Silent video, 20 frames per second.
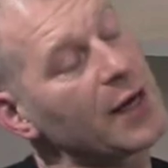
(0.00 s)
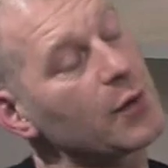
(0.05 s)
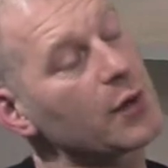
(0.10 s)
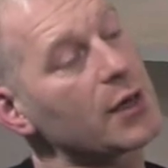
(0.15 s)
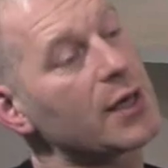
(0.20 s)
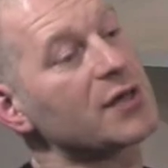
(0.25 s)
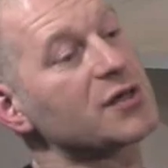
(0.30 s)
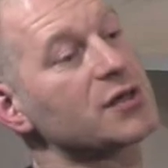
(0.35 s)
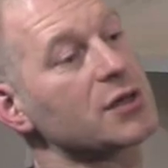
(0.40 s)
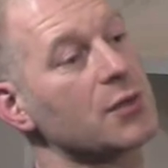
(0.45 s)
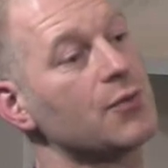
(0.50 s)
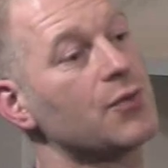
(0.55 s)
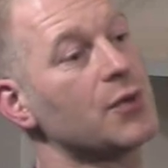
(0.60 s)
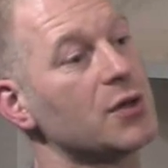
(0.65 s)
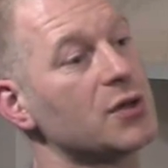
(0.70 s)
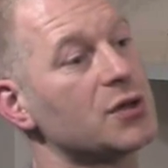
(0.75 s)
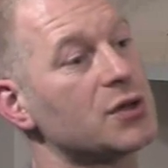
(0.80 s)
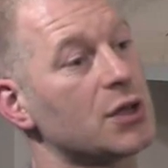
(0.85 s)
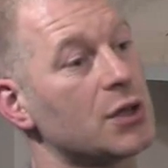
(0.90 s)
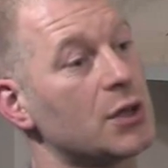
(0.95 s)
anyone has a
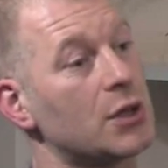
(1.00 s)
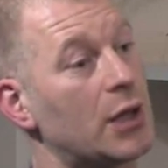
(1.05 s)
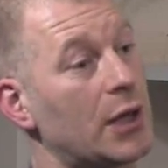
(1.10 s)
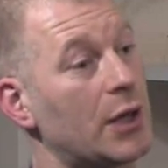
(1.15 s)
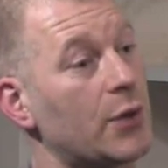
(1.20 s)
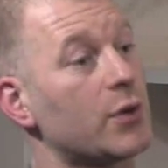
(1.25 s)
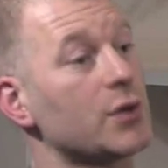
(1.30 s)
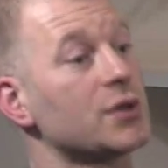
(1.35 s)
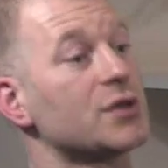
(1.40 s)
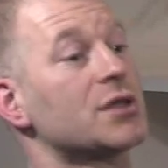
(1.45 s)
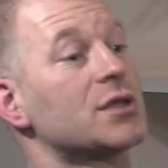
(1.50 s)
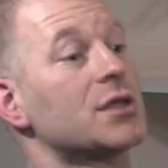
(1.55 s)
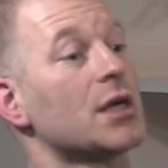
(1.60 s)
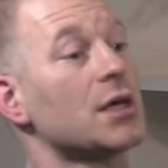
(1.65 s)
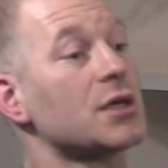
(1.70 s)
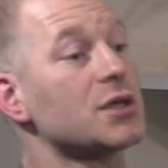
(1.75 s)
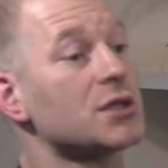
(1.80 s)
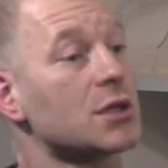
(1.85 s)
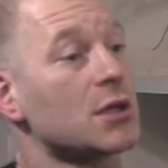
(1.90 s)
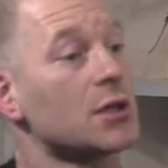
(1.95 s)
computer and anyone
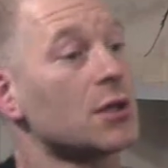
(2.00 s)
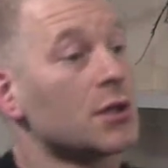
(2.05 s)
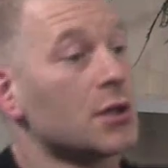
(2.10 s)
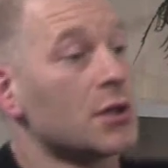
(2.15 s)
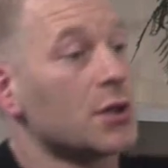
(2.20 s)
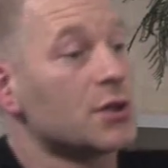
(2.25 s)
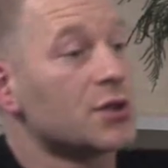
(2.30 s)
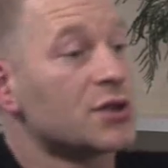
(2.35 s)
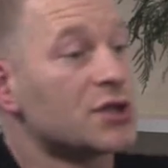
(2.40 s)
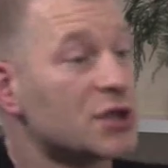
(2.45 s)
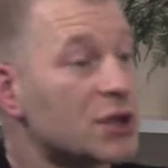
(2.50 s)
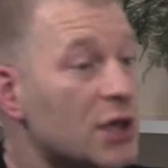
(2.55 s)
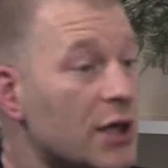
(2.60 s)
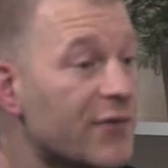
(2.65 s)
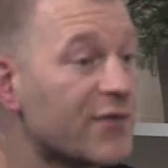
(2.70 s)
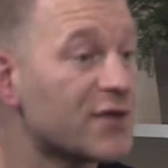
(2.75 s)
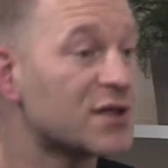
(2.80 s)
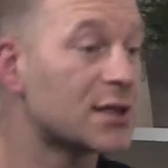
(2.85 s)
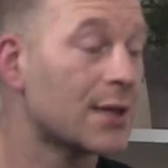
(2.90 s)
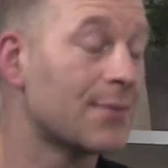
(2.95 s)
does
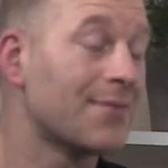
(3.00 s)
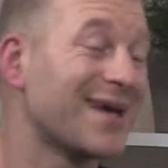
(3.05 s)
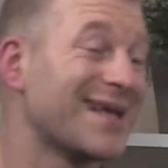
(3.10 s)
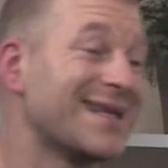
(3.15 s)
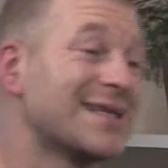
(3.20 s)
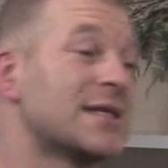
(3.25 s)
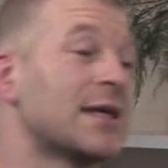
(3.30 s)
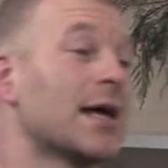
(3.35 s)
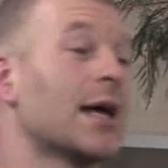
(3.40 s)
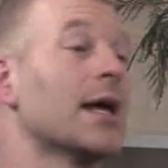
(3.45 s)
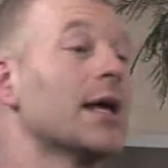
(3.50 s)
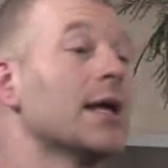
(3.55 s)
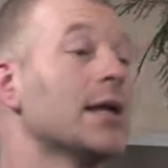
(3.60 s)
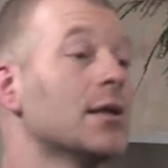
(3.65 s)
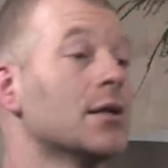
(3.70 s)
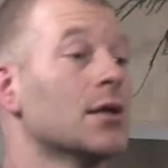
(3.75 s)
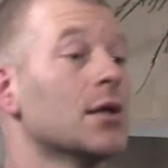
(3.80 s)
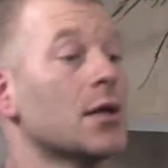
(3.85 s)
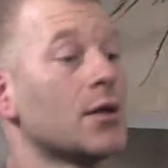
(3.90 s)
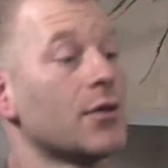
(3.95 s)
service and
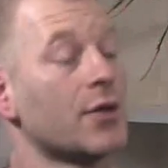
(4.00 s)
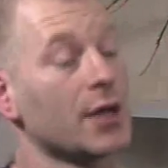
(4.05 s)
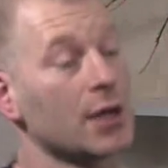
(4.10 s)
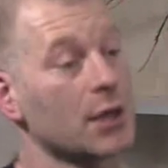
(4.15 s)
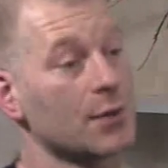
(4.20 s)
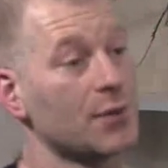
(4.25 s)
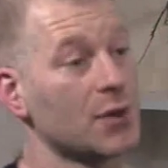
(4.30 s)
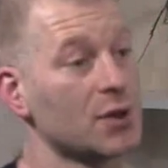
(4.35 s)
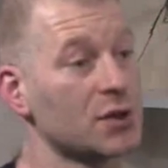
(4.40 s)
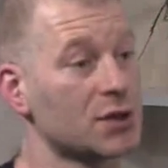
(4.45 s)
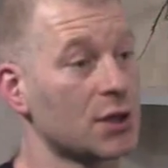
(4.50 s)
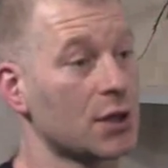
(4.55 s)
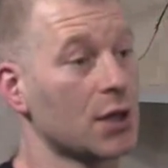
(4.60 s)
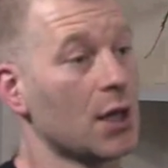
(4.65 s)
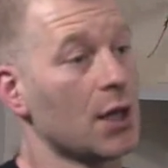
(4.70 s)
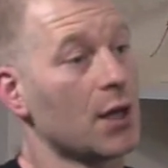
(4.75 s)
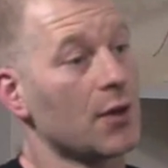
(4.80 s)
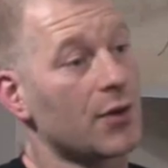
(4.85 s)
maintain their computer,